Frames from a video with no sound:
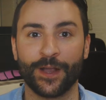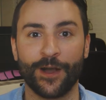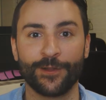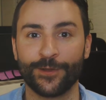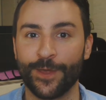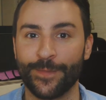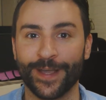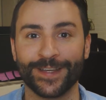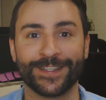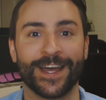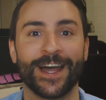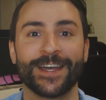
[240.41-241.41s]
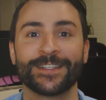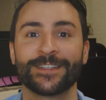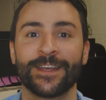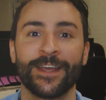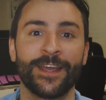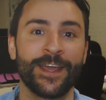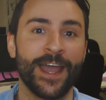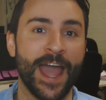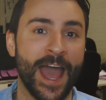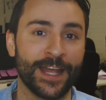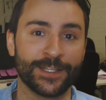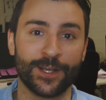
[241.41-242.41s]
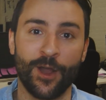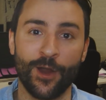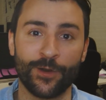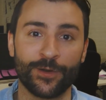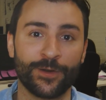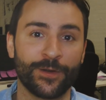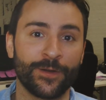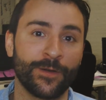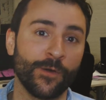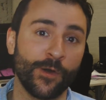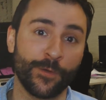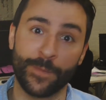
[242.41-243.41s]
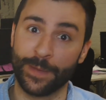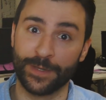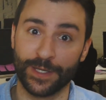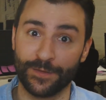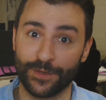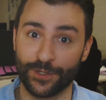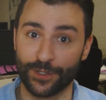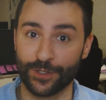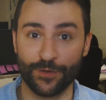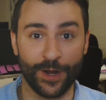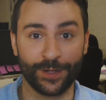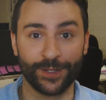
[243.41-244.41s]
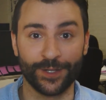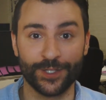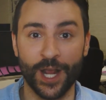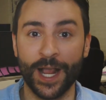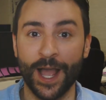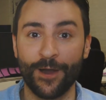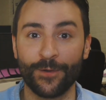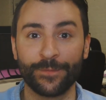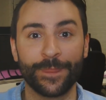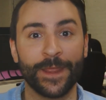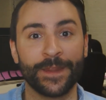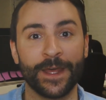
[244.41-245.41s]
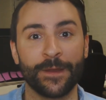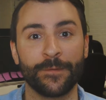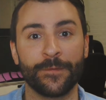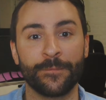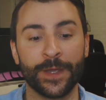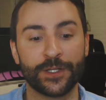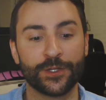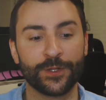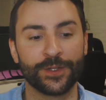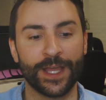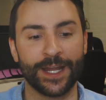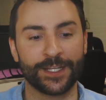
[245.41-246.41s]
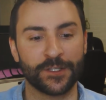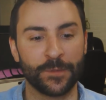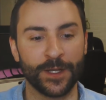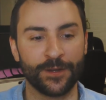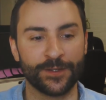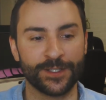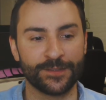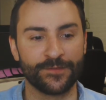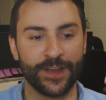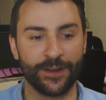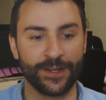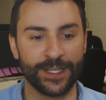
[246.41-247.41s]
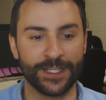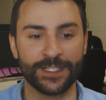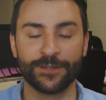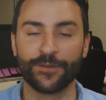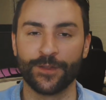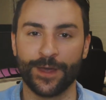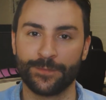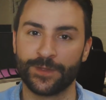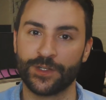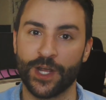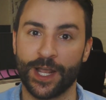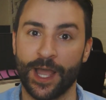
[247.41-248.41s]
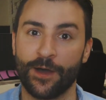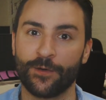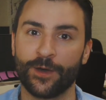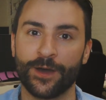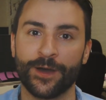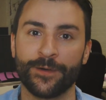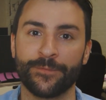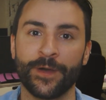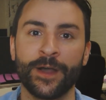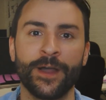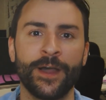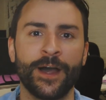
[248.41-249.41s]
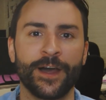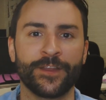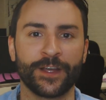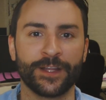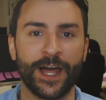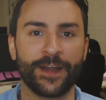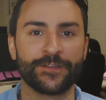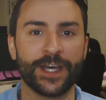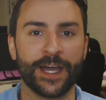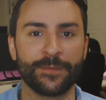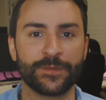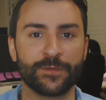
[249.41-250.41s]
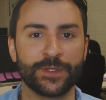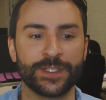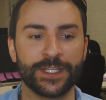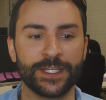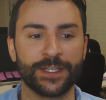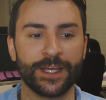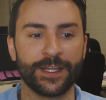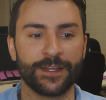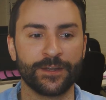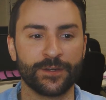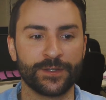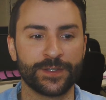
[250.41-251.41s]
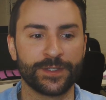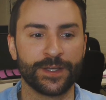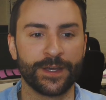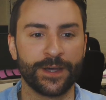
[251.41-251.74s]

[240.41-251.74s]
a color, they pick a size, add to cart, or maybe even just directly to checkout. And then make sure that experience is very easy for them to check out. I think a lot of times we see that there's